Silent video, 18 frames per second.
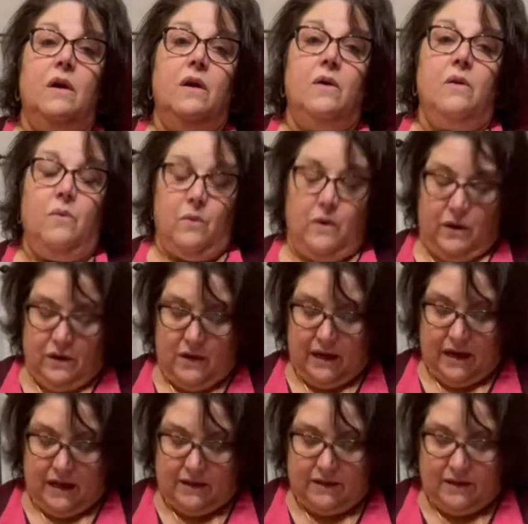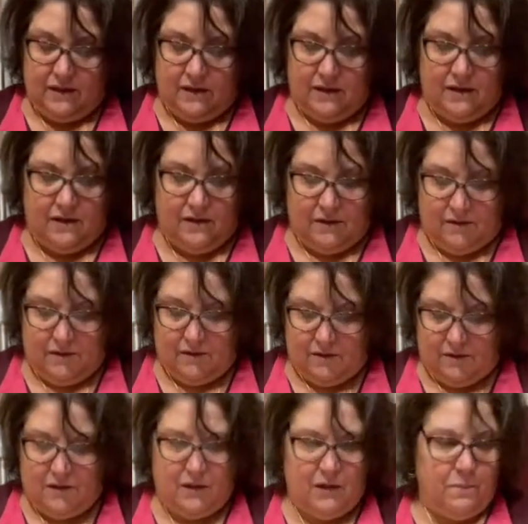when you get to the
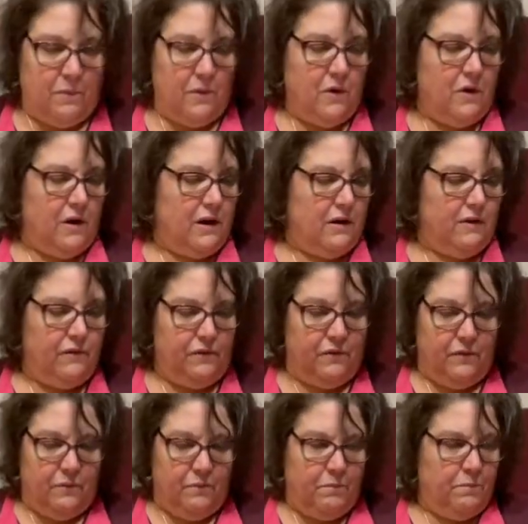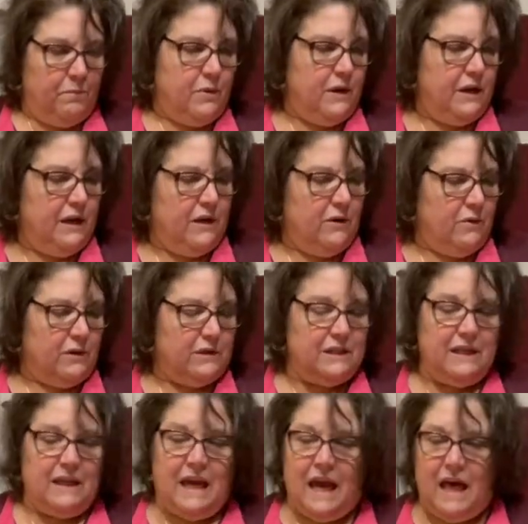part of putting it all
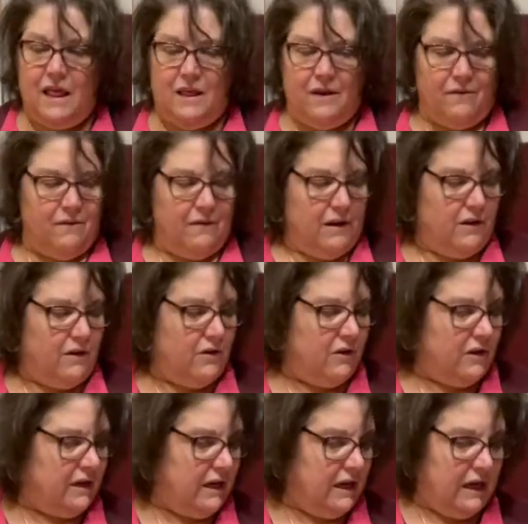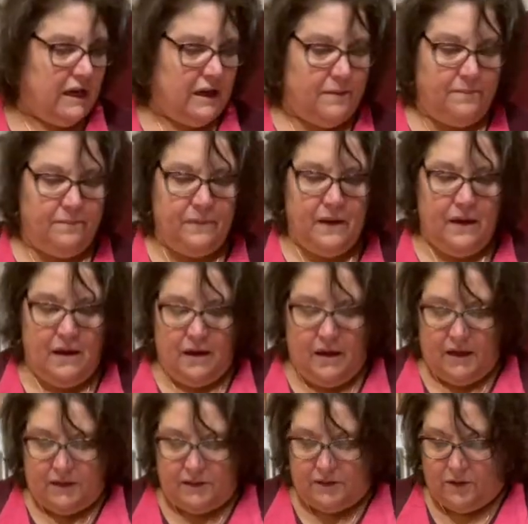together and cooking it.
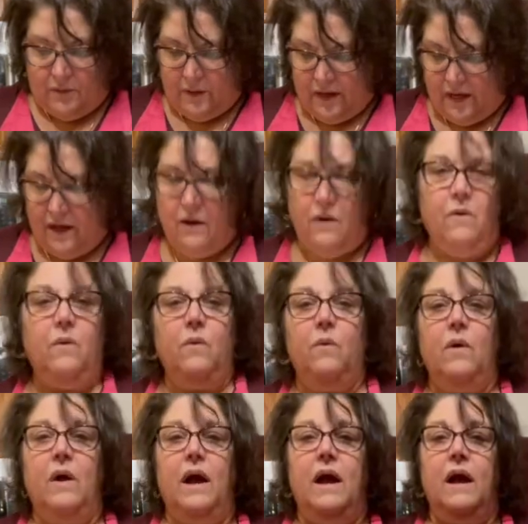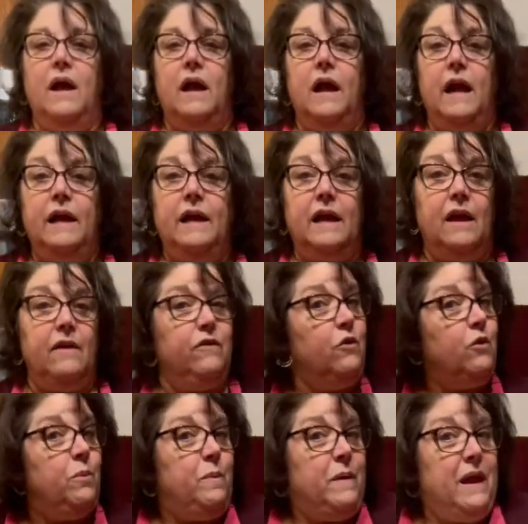So here I gave
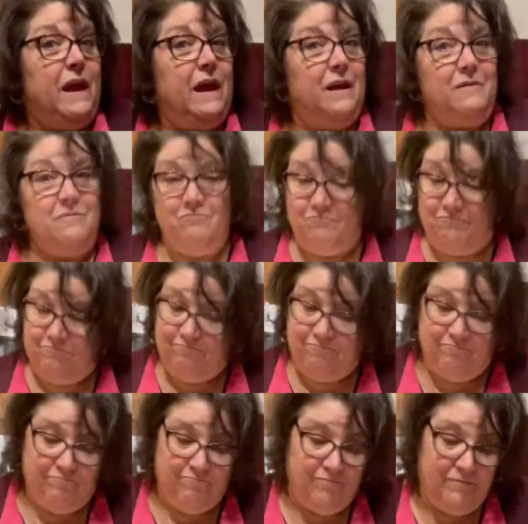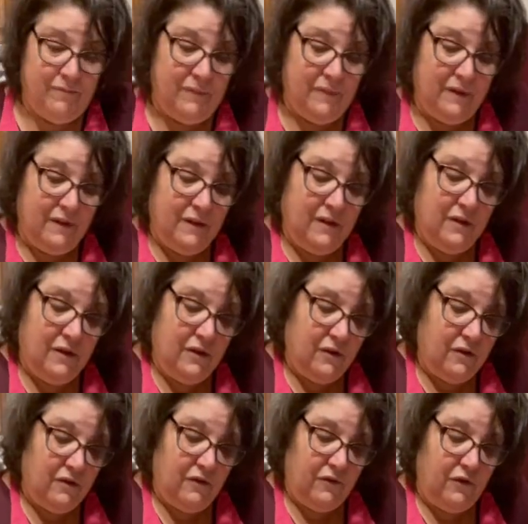you a pan.
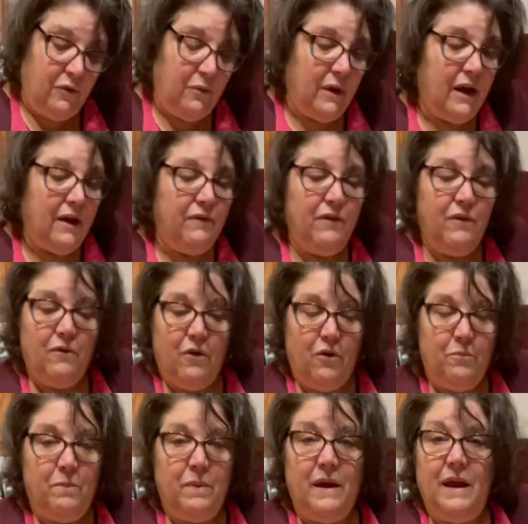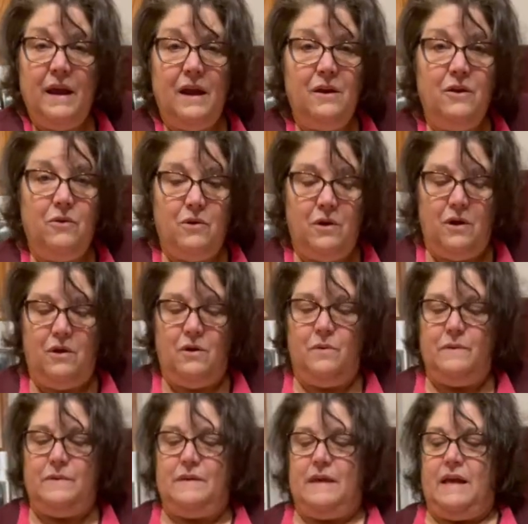If you have your own pan, you can
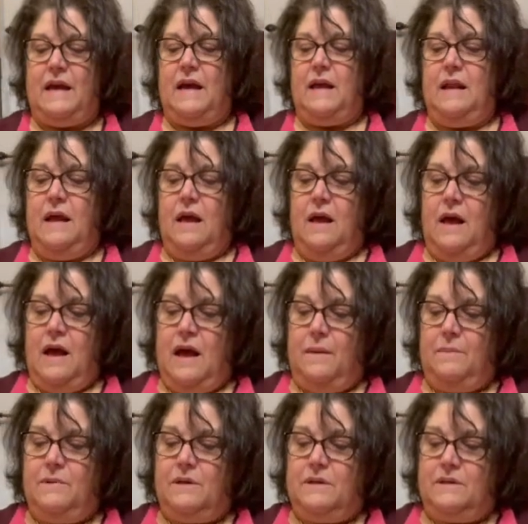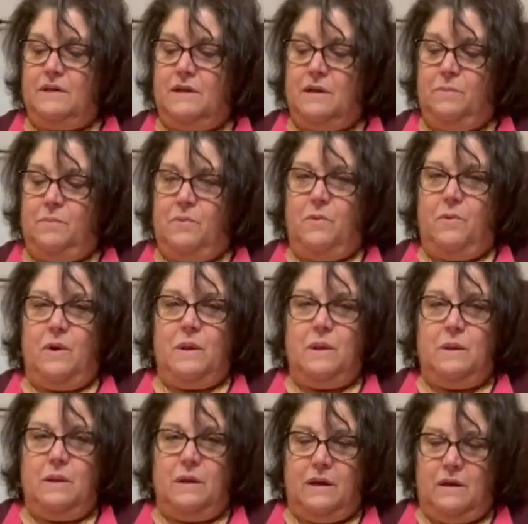use that. I'm just going to pour a
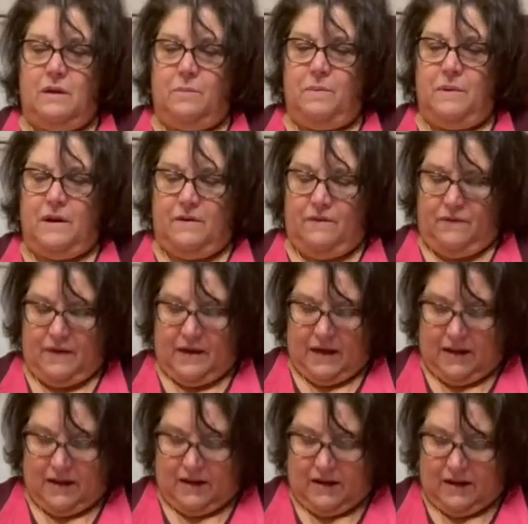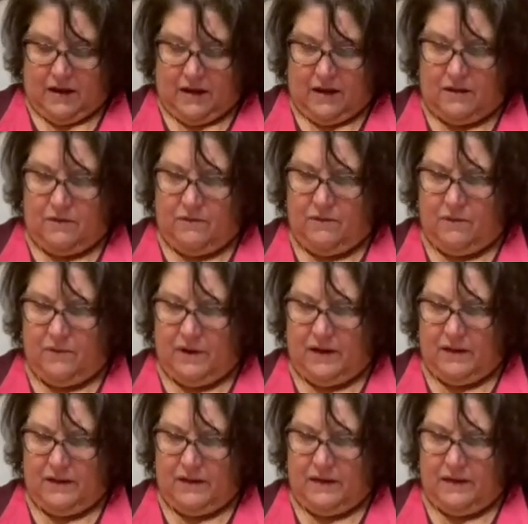little bit of that olive
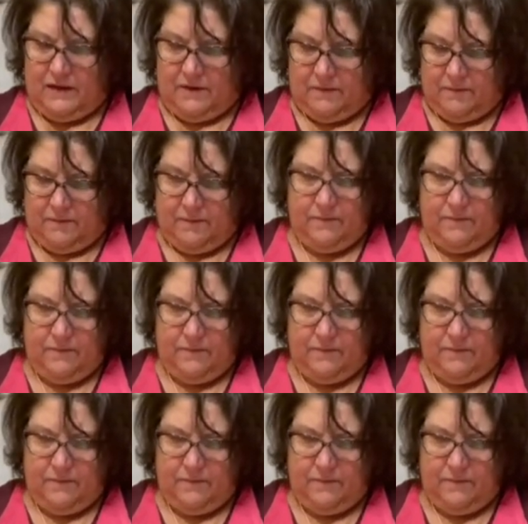oil in.